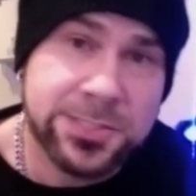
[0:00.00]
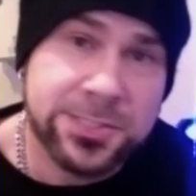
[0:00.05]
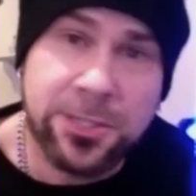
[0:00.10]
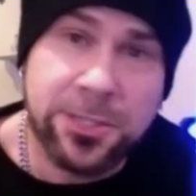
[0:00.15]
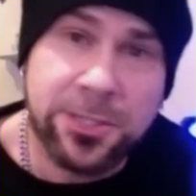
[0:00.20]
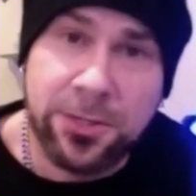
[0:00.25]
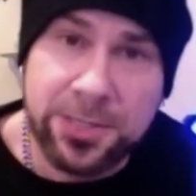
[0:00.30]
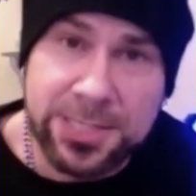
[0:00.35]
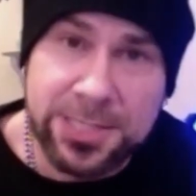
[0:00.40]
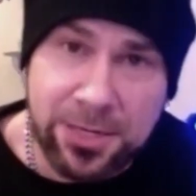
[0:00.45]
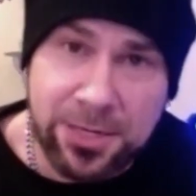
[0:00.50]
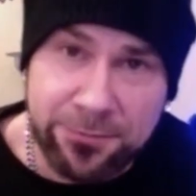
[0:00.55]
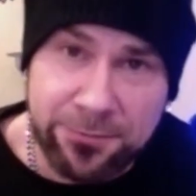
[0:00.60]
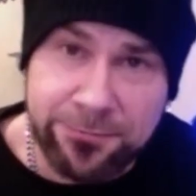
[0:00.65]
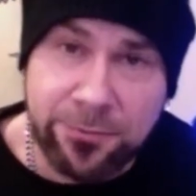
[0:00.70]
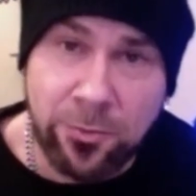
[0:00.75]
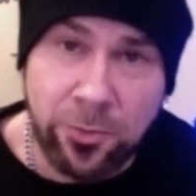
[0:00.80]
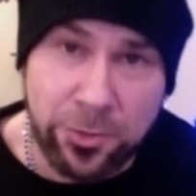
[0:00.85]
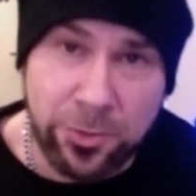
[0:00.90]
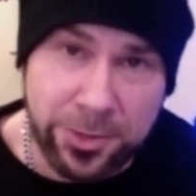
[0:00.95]
maybe starting
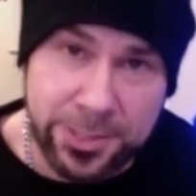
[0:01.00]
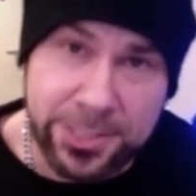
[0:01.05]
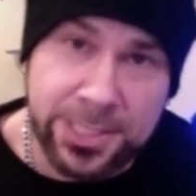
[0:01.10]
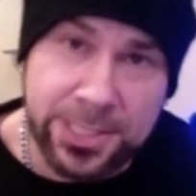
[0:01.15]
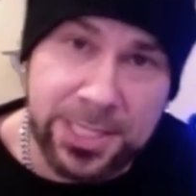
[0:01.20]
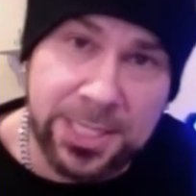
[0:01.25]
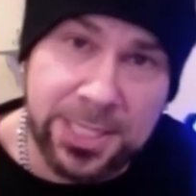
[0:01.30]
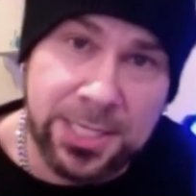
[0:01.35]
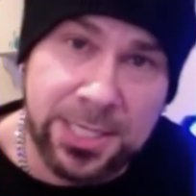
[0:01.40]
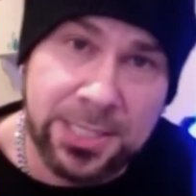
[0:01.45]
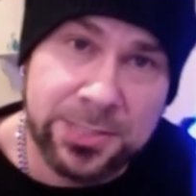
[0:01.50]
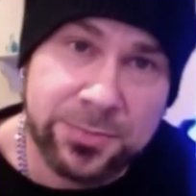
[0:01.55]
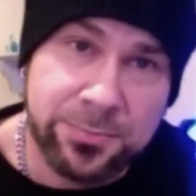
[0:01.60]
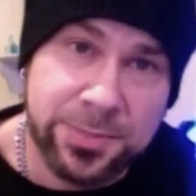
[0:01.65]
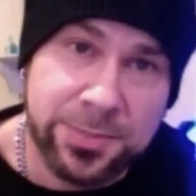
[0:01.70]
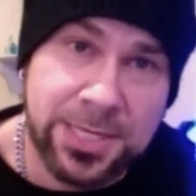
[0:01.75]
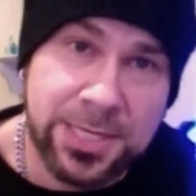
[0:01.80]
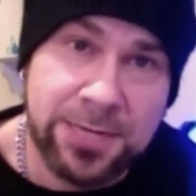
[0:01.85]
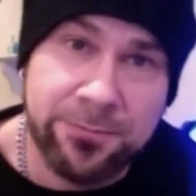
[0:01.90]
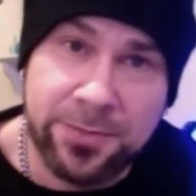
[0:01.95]
down in Florida
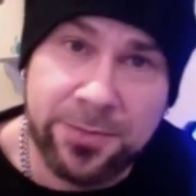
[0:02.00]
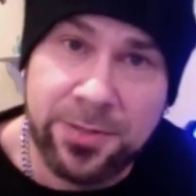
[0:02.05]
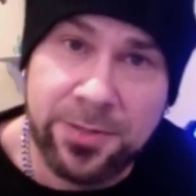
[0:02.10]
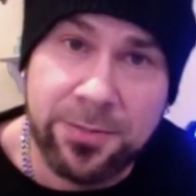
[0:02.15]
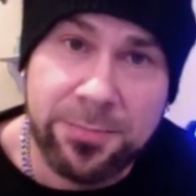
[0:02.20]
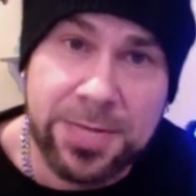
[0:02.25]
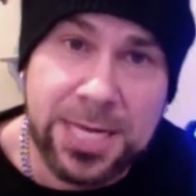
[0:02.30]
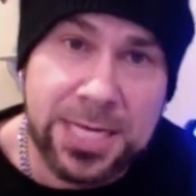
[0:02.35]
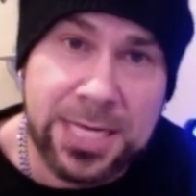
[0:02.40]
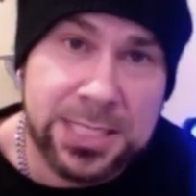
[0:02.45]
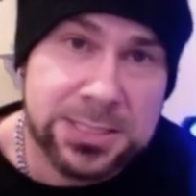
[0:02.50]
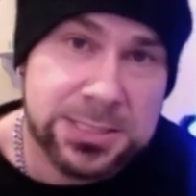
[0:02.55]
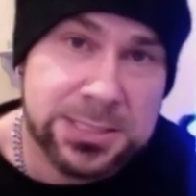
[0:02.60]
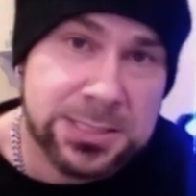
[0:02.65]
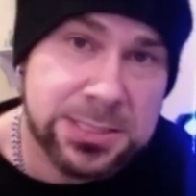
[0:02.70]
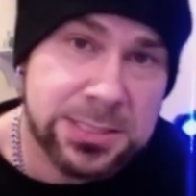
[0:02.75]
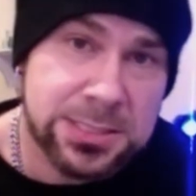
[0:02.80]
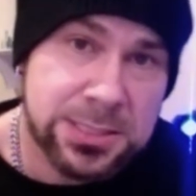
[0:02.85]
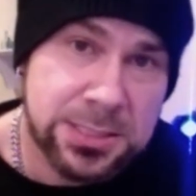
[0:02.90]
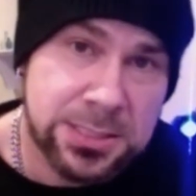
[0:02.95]
again, as we have in the
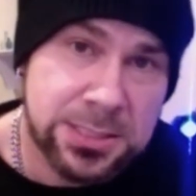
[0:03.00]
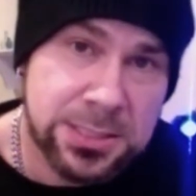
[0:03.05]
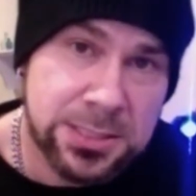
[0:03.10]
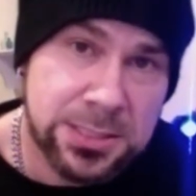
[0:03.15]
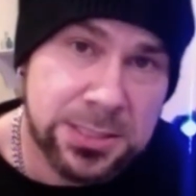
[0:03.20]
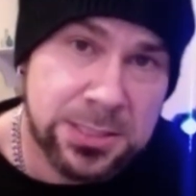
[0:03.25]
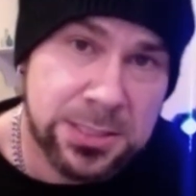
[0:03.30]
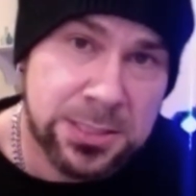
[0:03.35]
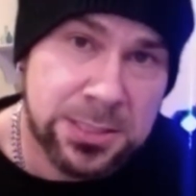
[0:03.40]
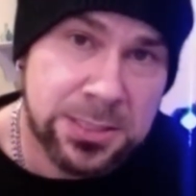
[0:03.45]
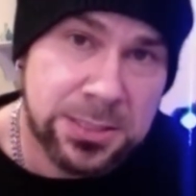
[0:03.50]
past.